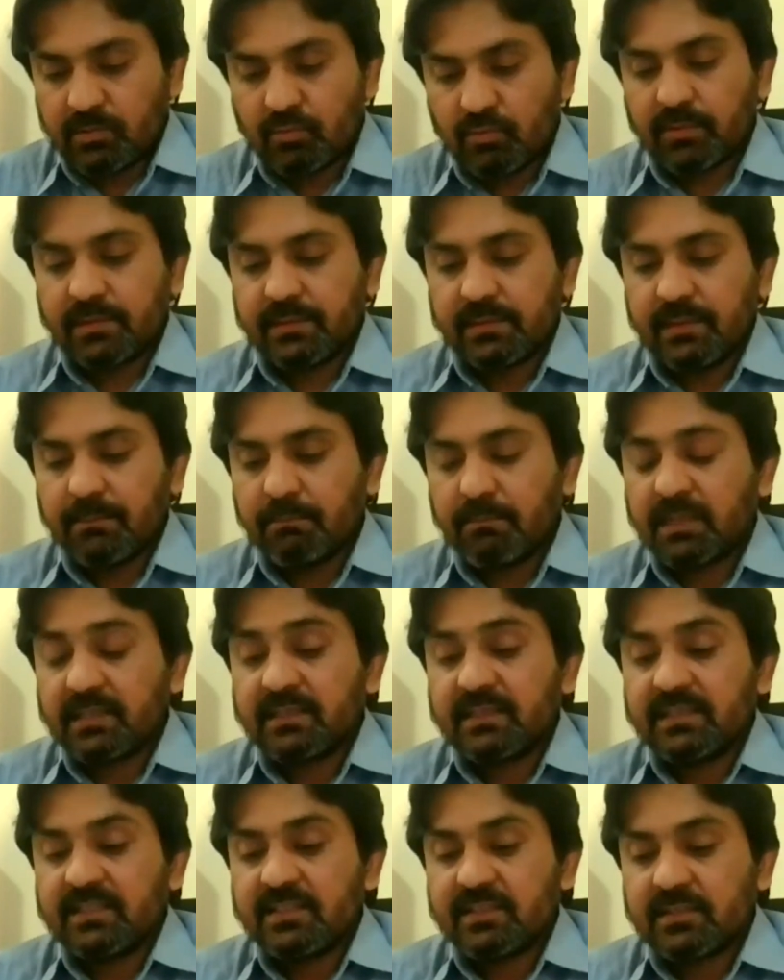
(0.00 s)
tourism.
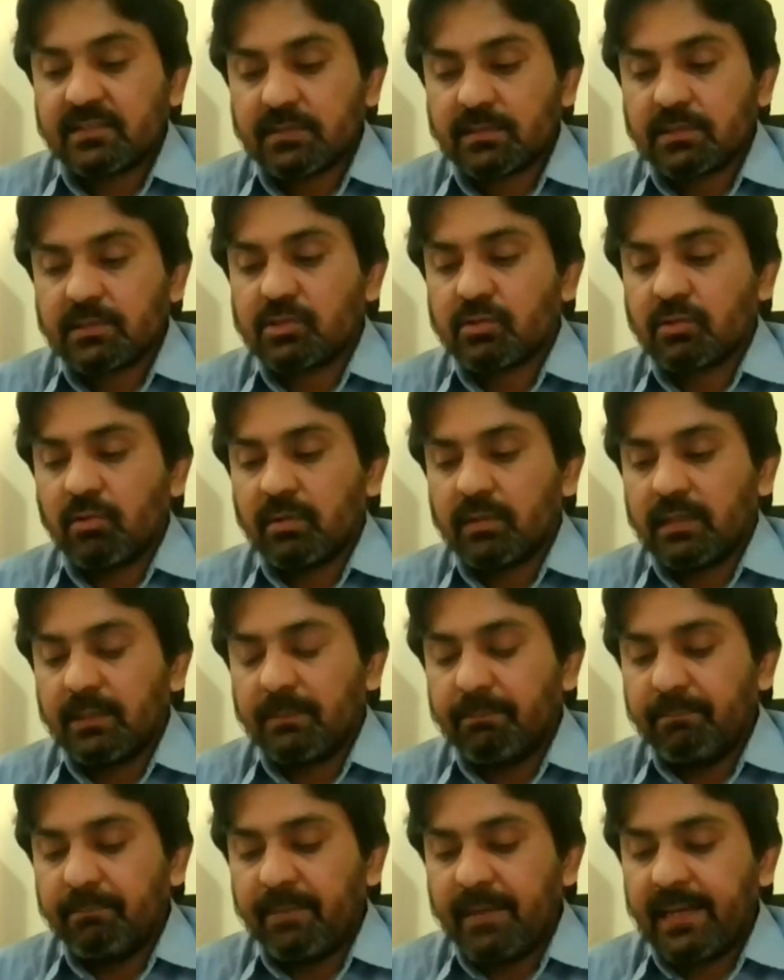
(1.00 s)
But the research on
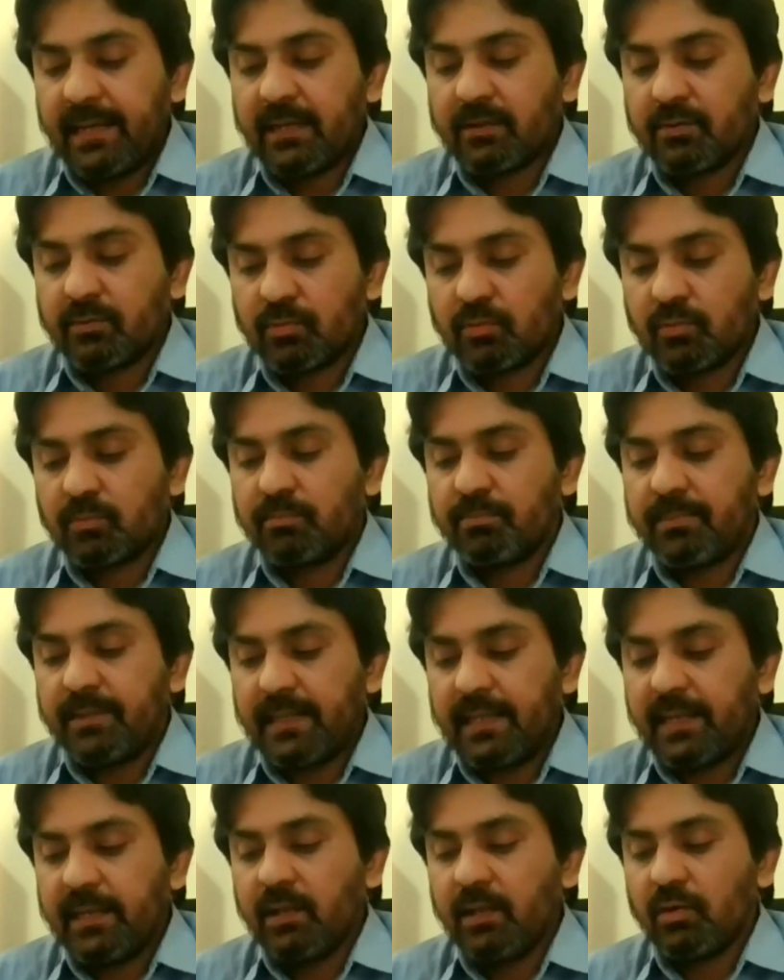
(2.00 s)
the backroom
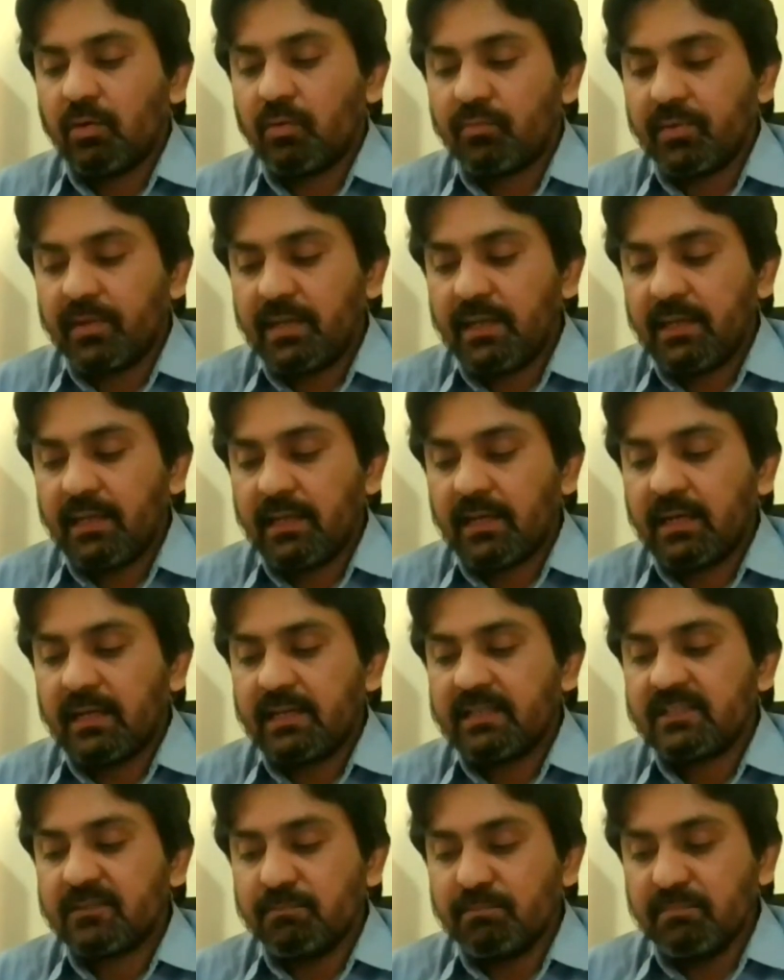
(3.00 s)
planning of
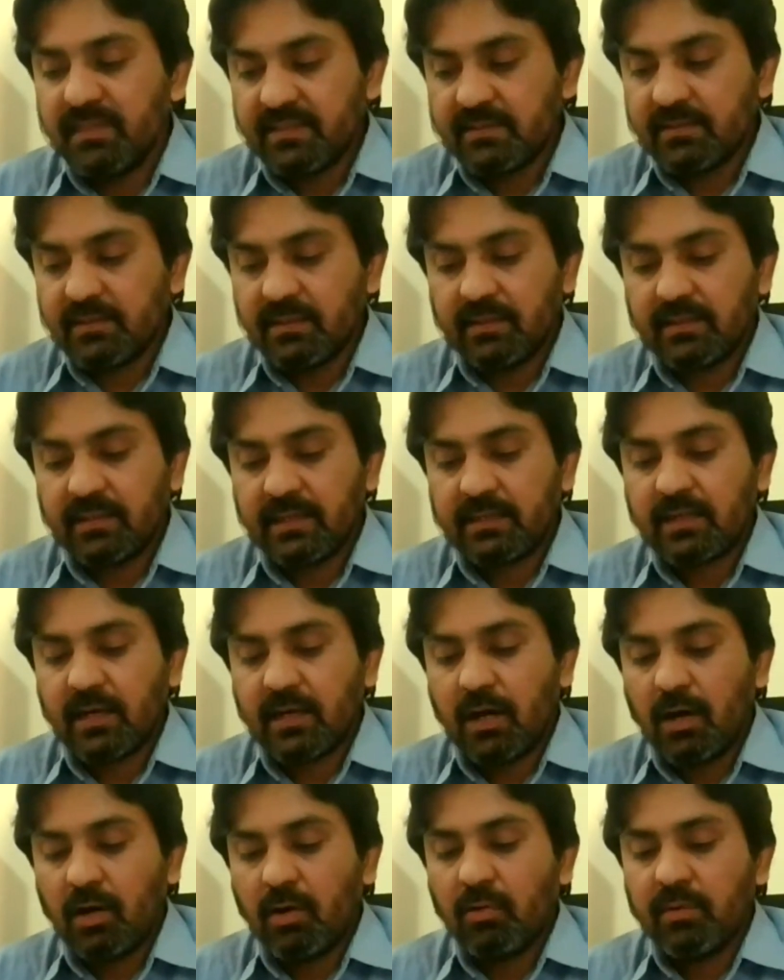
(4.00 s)
India is missing, that
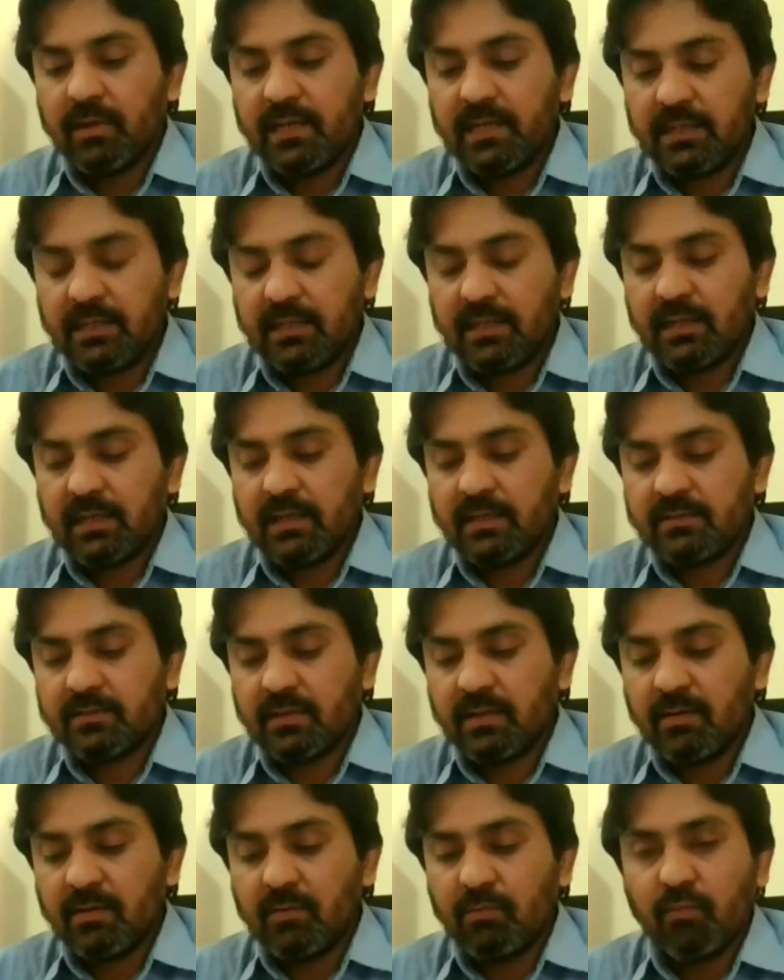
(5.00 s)
how India
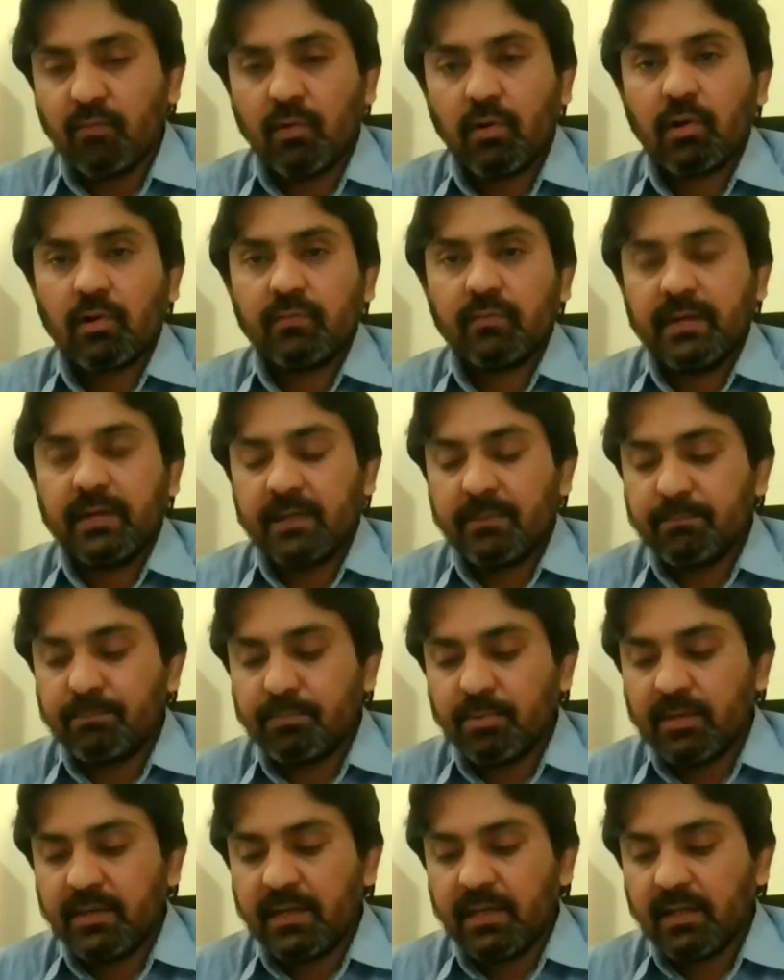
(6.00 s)
is involved
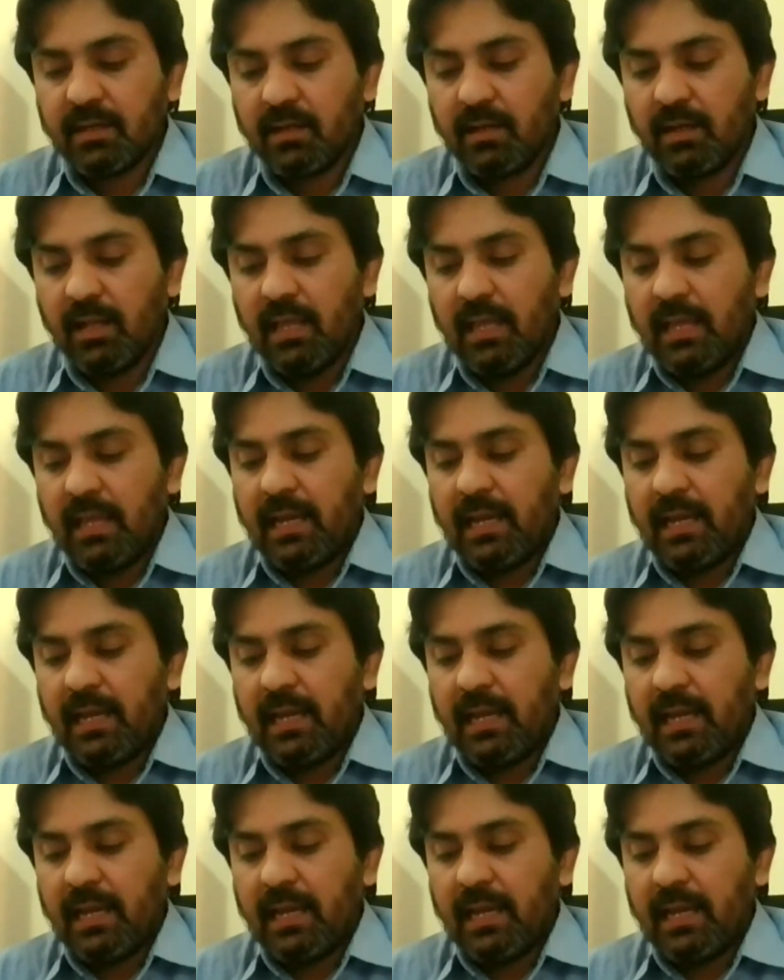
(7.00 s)
in political